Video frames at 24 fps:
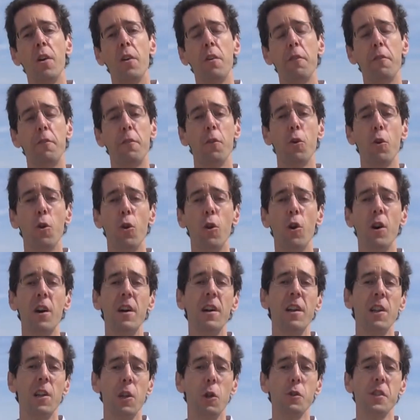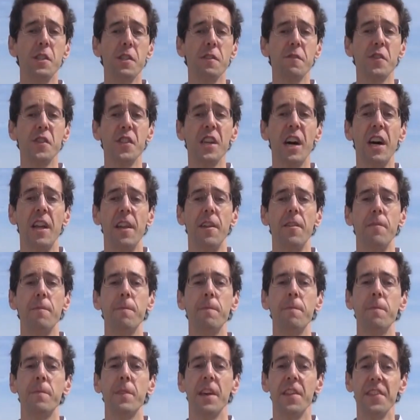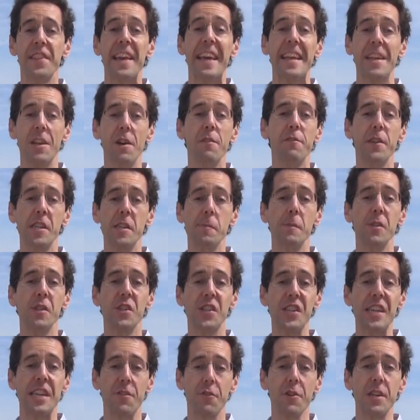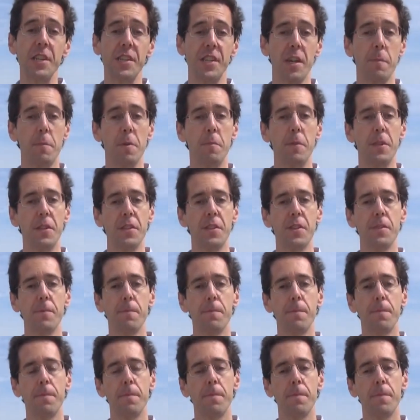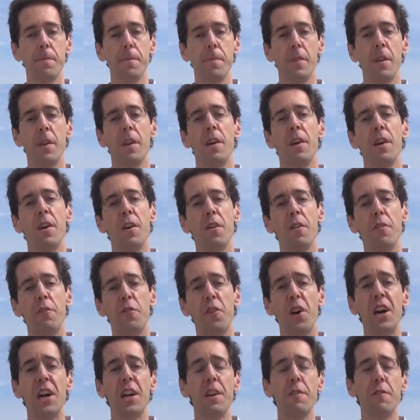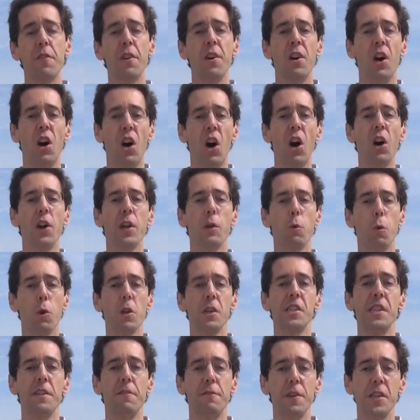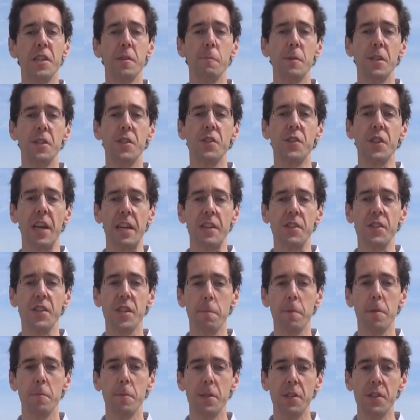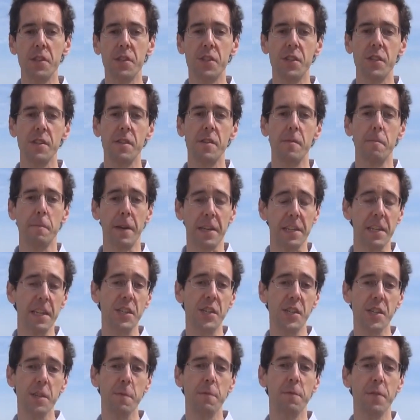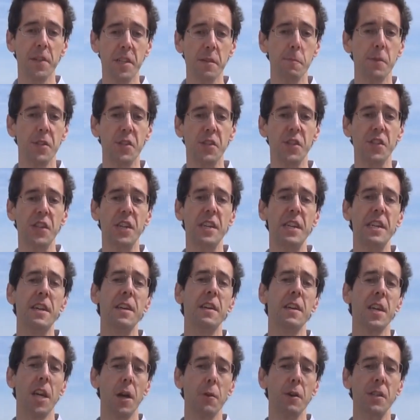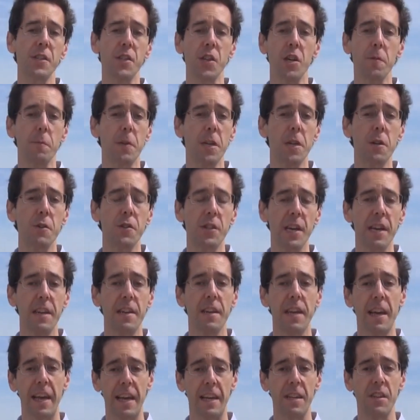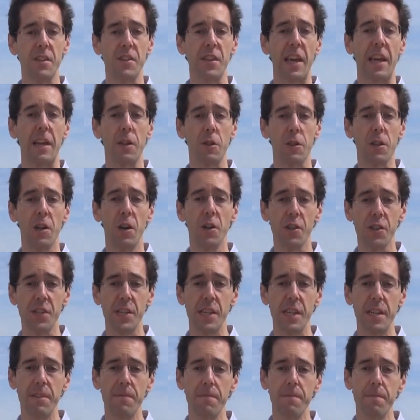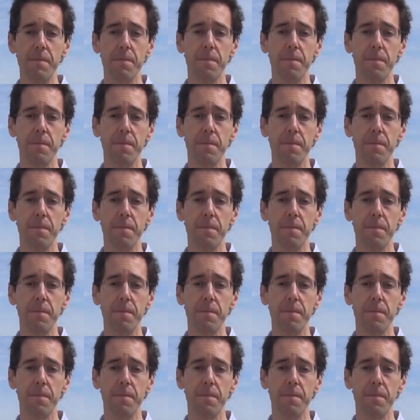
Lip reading: 4, lots of sun and then a vitamin D3 supplement. 5, high quality vitamins and supplements, magnesium, vitamin C, Co-enzyme Q10 and L-carnitine.